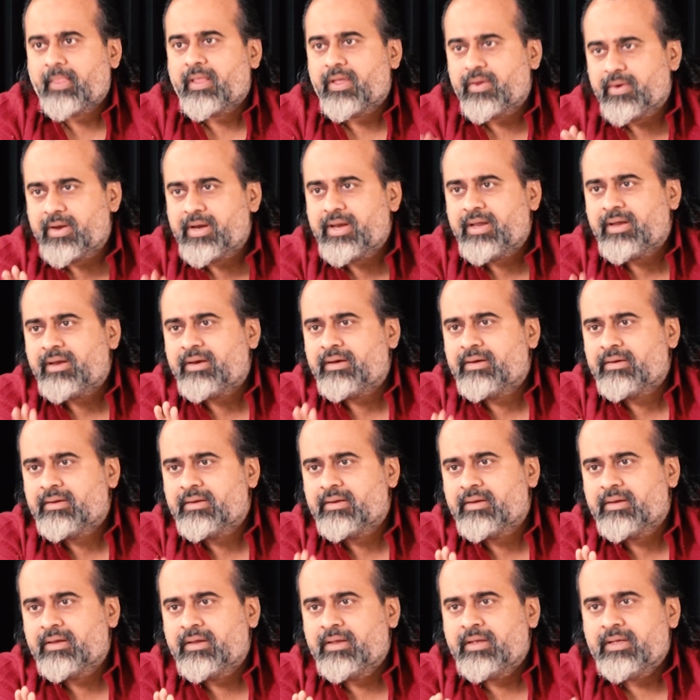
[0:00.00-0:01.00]
Agreed?
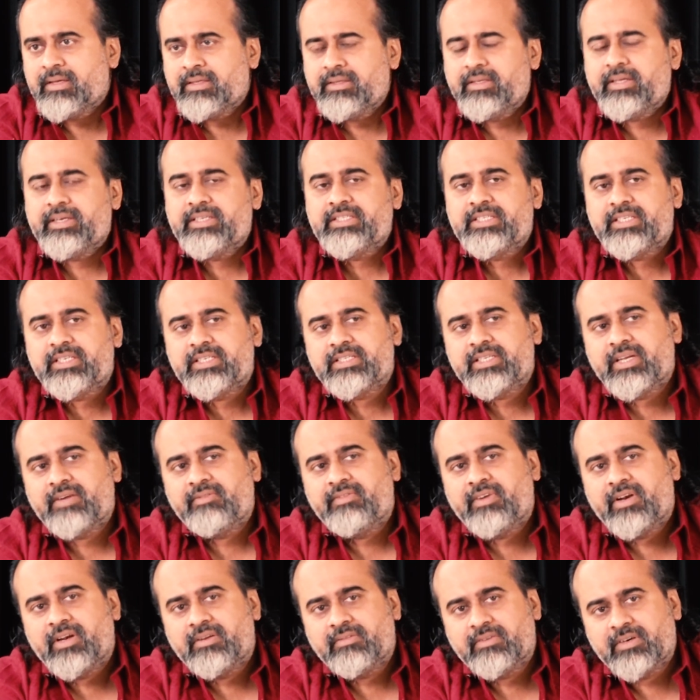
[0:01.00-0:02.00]
The rishis
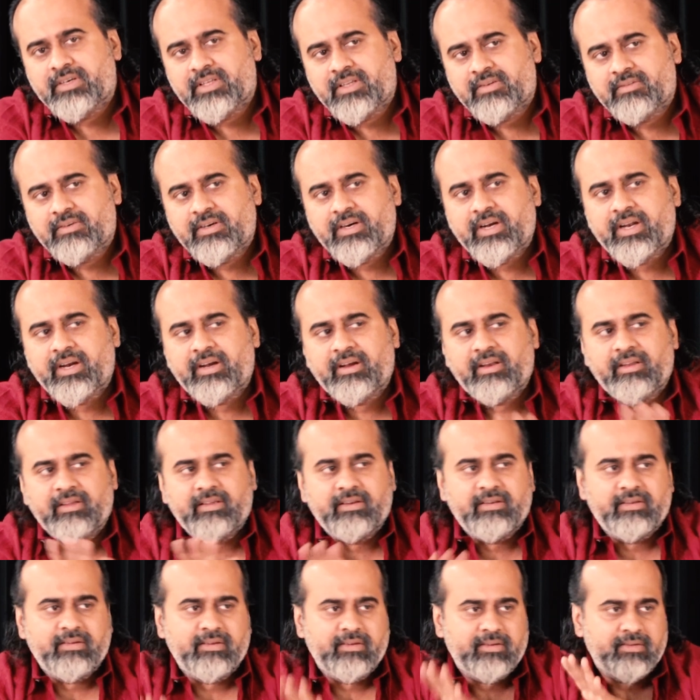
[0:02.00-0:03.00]
have delivered the verdict
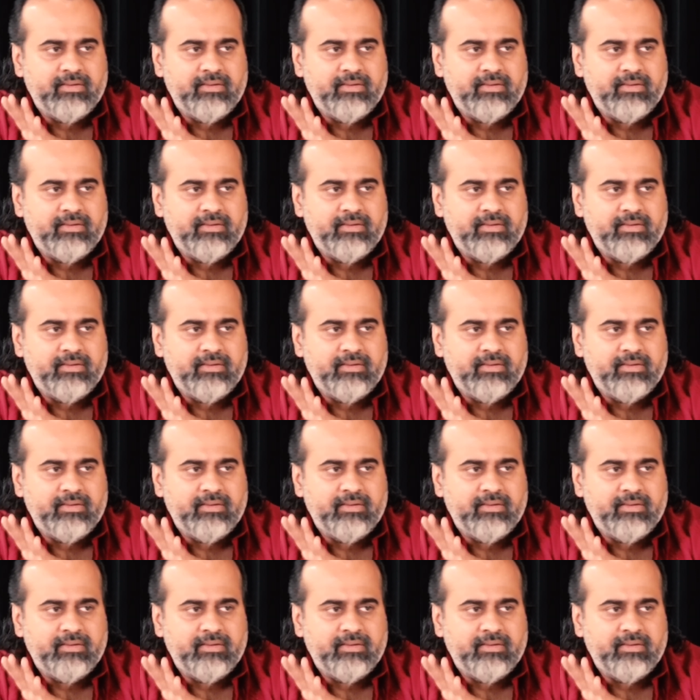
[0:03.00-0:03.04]
here.